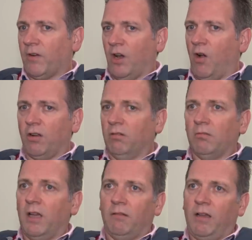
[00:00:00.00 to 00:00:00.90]
o'clock,
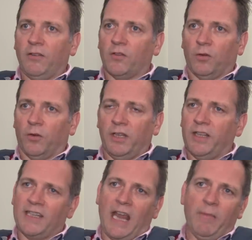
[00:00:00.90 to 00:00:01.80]
end of story.
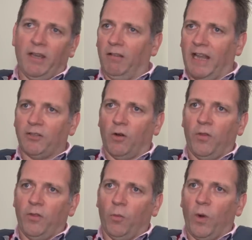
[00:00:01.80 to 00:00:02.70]
This came in later
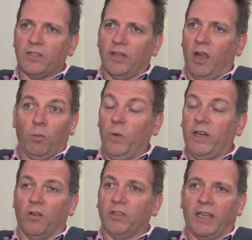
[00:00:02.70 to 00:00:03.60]
on than the Wednesday night. We
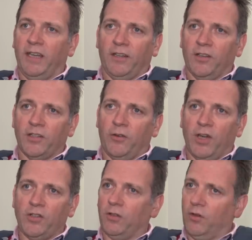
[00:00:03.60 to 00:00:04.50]
can't take it into
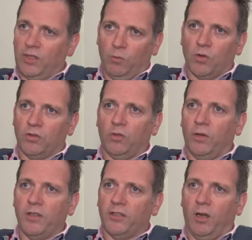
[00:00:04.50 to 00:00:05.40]
consideration because it wasn't
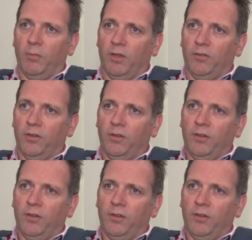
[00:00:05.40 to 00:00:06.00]
done in the timelines.